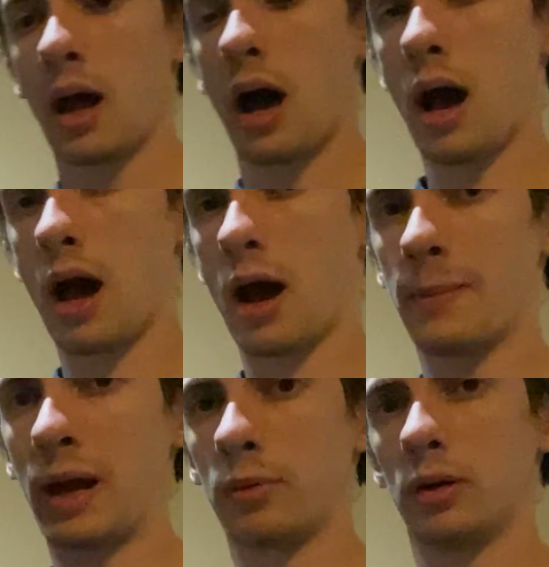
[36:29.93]

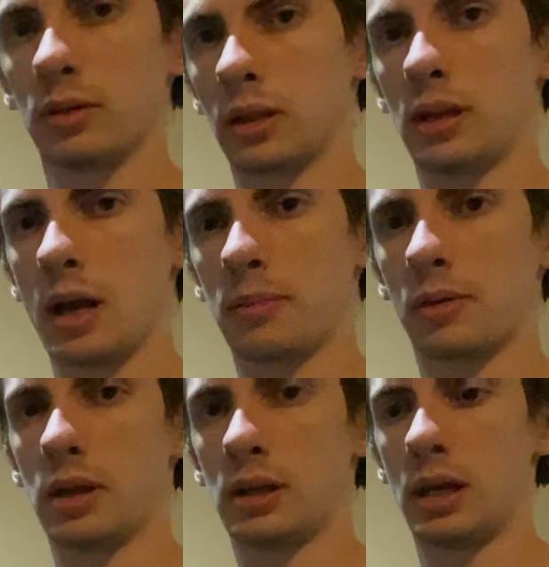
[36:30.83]
I will get the
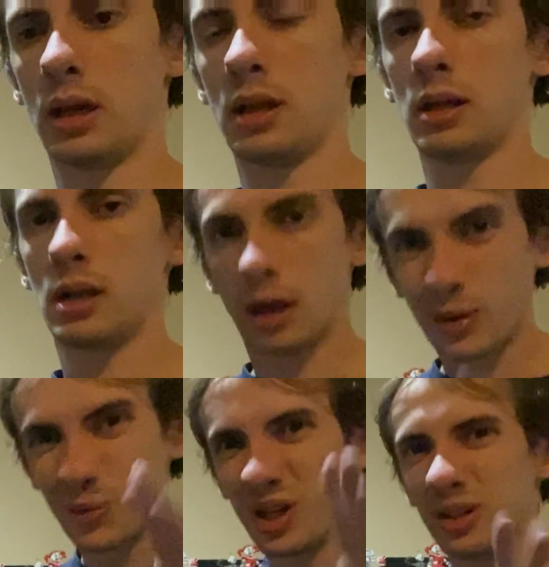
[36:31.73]
upgrade kit, and I
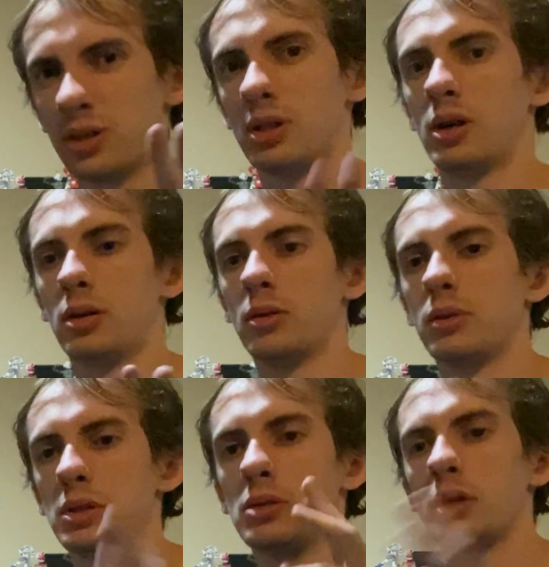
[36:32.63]
will show you
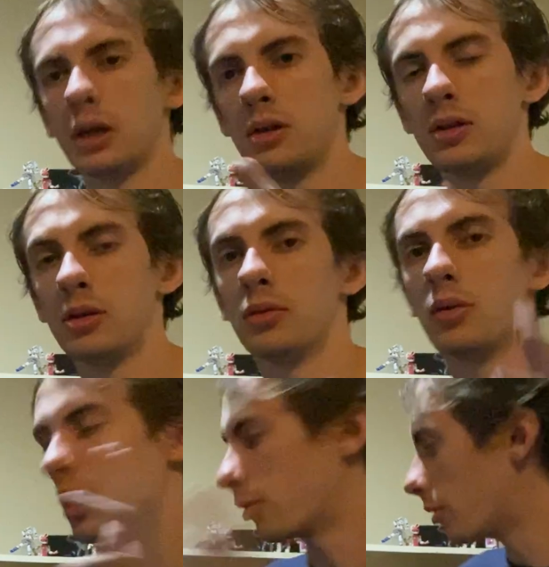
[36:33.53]
what you can do
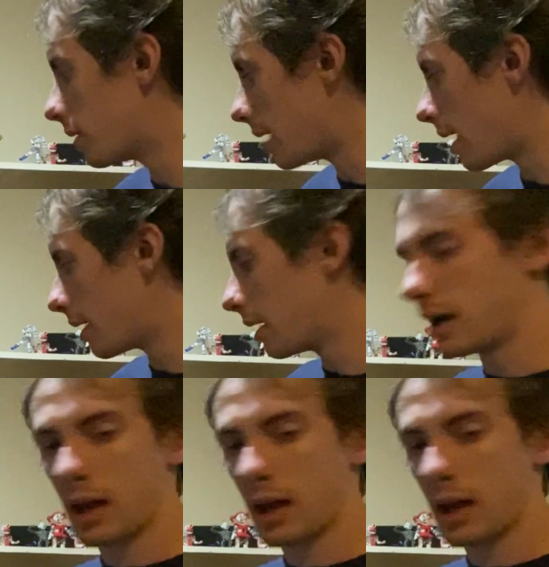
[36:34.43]
with that,